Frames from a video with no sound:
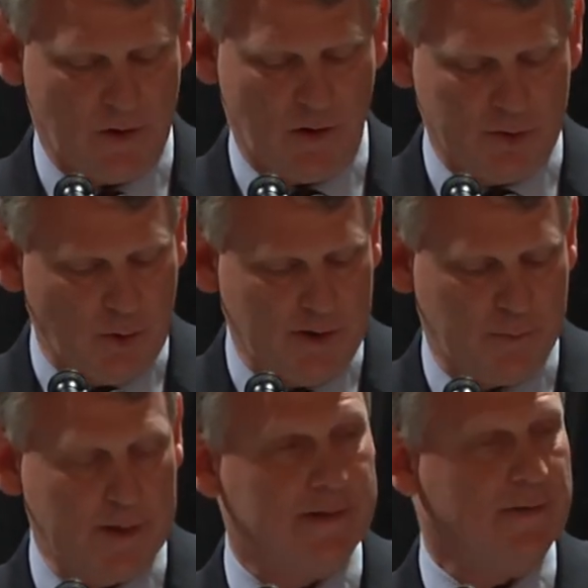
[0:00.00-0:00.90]
Although it has
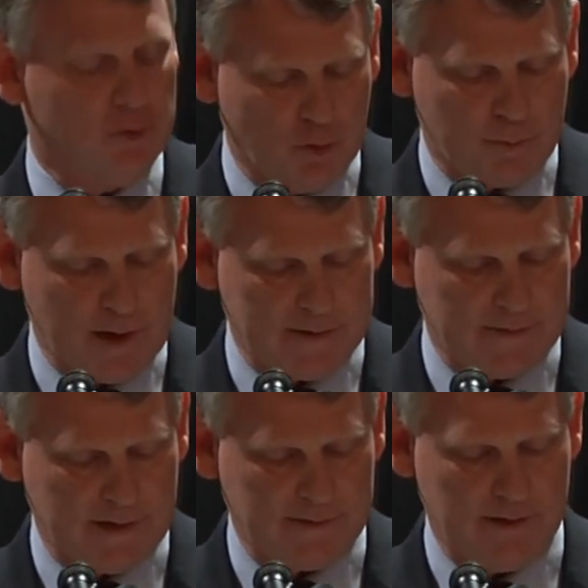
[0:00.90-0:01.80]
been a difficult
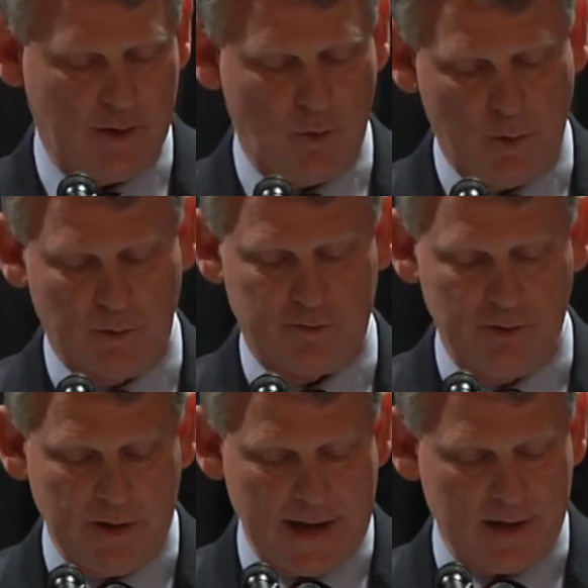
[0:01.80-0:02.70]
process, we will
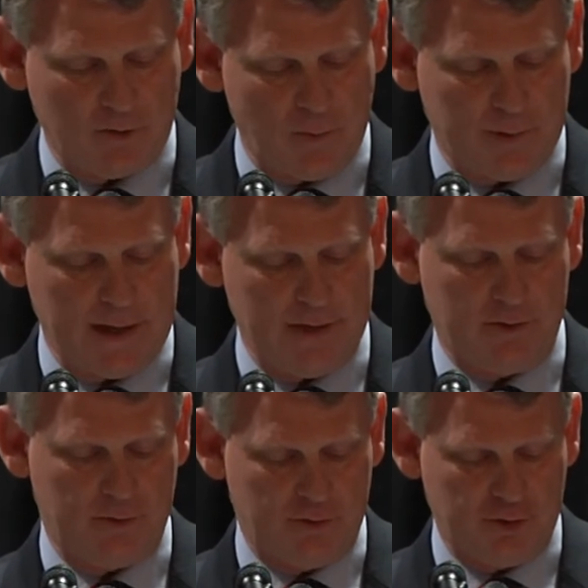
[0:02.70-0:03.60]
soon announce our plan
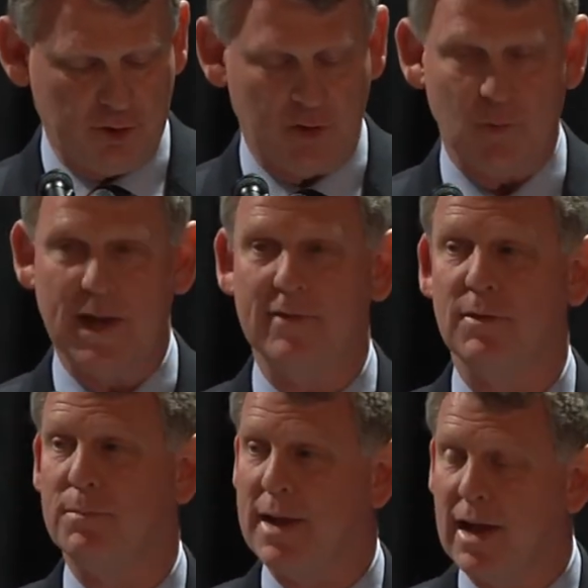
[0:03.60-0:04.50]
to ensure that we have
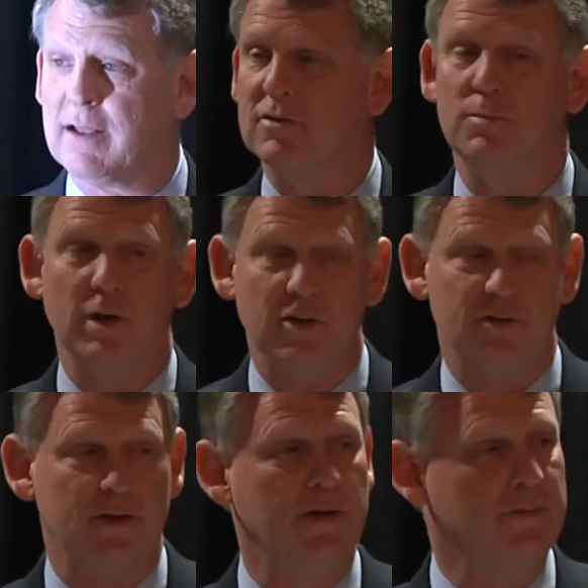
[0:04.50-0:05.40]
a balanced
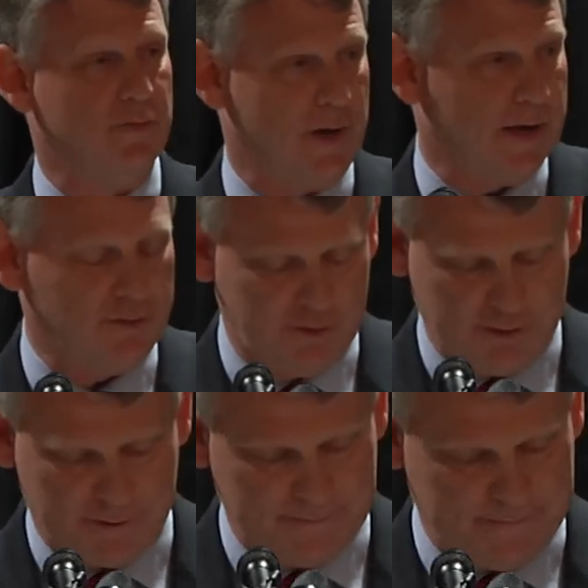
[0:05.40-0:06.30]
budget for next
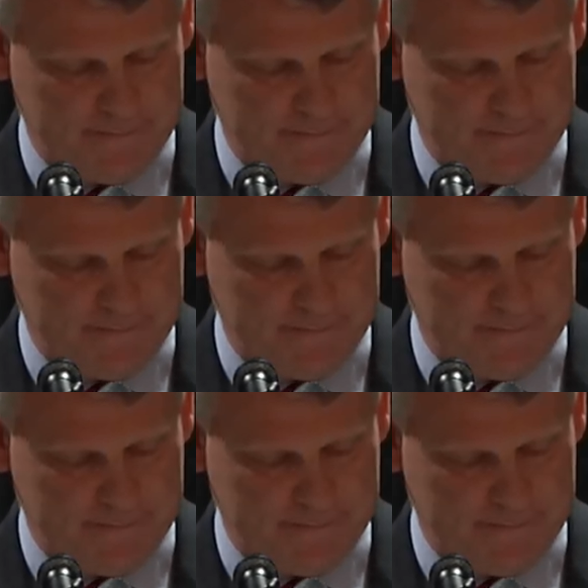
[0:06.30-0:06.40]
year.